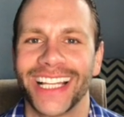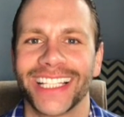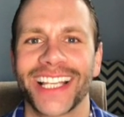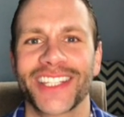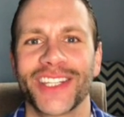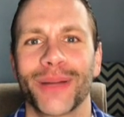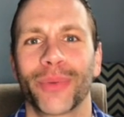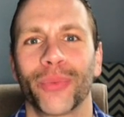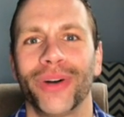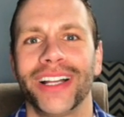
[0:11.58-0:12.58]
Lesson
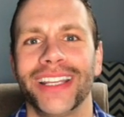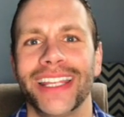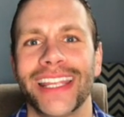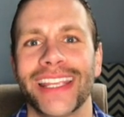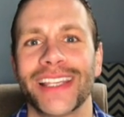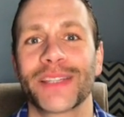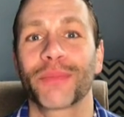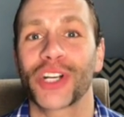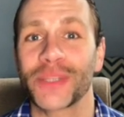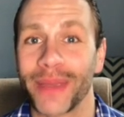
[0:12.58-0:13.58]
number 1 is
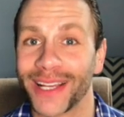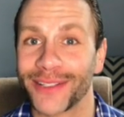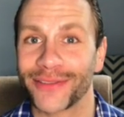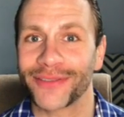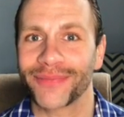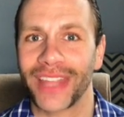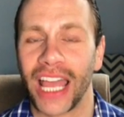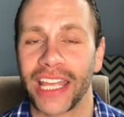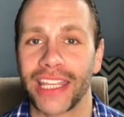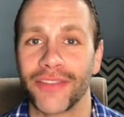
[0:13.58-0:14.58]
perspective.
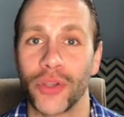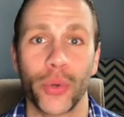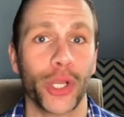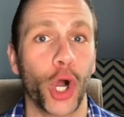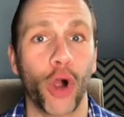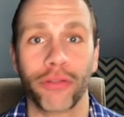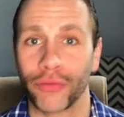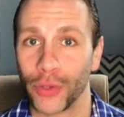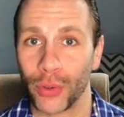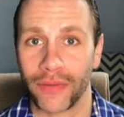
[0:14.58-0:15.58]
I give you an
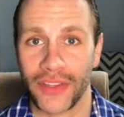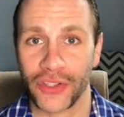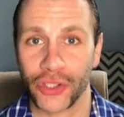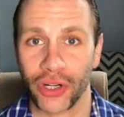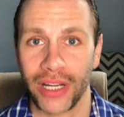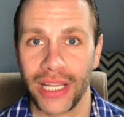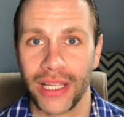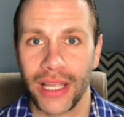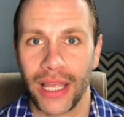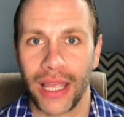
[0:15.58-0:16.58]
overview of this journey,
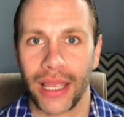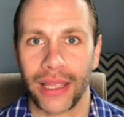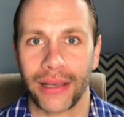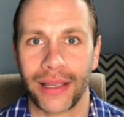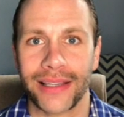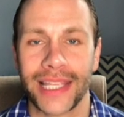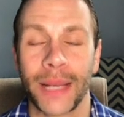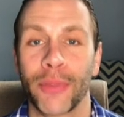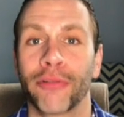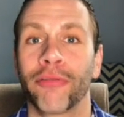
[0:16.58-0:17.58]
and I set
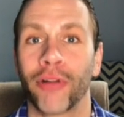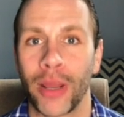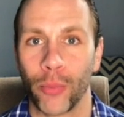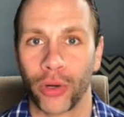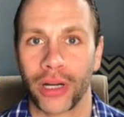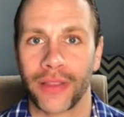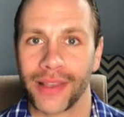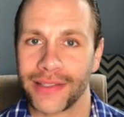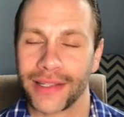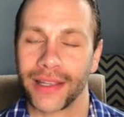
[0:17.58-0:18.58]
up the framework
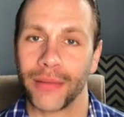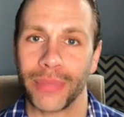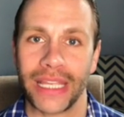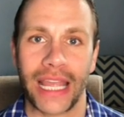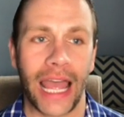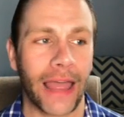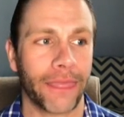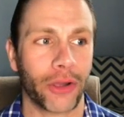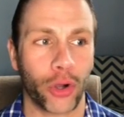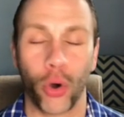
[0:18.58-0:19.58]
that's going to be at
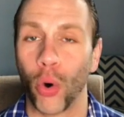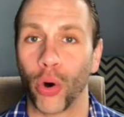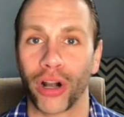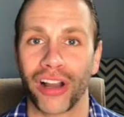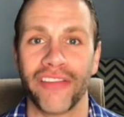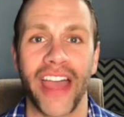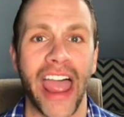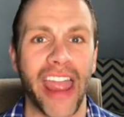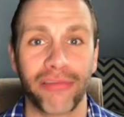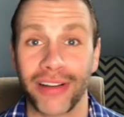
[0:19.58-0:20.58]
the core of
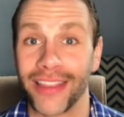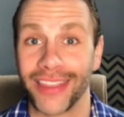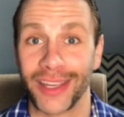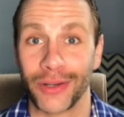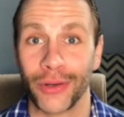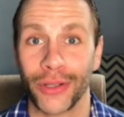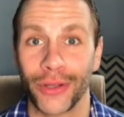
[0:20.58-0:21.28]
everything